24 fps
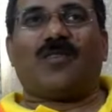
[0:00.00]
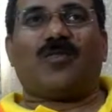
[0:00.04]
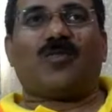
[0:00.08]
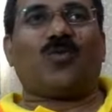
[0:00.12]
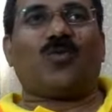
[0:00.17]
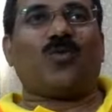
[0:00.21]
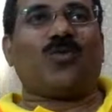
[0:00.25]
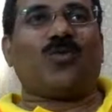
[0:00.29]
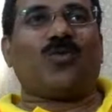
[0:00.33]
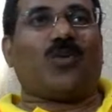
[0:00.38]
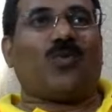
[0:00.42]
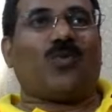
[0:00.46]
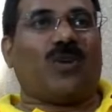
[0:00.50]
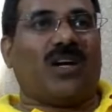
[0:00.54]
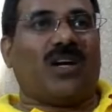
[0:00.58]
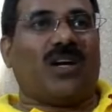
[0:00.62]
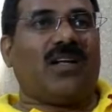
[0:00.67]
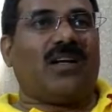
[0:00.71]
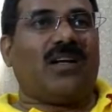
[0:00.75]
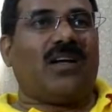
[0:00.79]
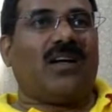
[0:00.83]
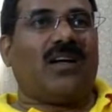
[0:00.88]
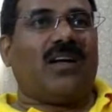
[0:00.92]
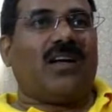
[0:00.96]
Through the
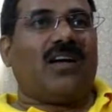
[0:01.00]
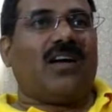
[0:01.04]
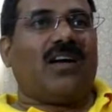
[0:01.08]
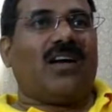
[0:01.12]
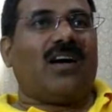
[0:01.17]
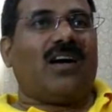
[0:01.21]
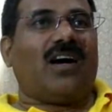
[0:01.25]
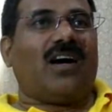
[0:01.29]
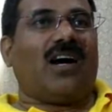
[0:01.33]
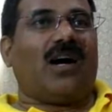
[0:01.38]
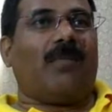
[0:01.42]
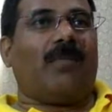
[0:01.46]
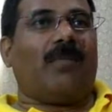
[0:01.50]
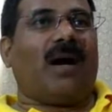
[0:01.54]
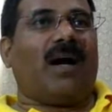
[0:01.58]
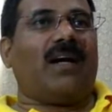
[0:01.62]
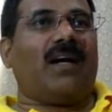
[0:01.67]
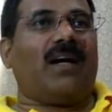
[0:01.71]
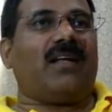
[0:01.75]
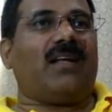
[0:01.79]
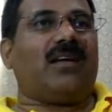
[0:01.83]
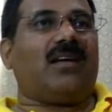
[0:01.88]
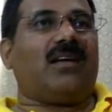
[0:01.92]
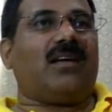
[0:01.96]
word,
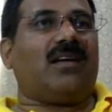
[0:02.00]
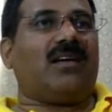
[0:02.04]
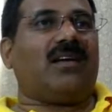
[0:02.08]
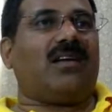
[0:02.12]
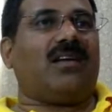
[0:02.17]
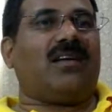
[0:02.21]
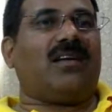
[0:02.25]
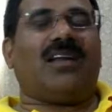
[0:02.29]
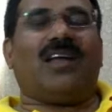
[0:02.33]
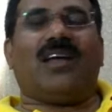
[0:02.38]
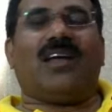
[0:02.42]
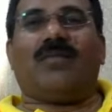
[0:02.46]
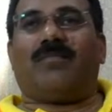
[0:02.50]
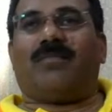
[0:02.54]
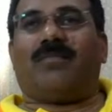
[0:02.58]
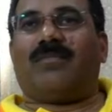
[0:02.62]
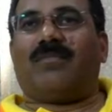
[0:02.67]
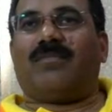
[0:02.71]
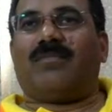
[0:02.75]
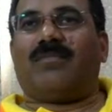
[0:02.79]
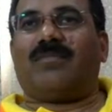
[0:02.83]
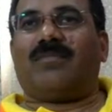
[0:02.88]
abiding in him.